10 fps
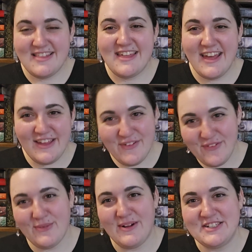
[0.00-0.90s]
thank you
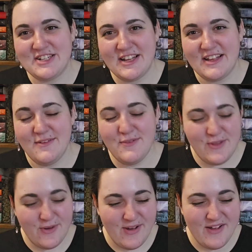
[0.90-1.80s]
for watching,
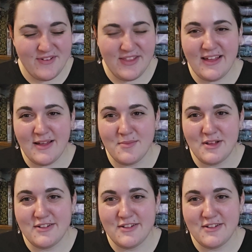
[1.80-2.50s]
even though I feel like I'm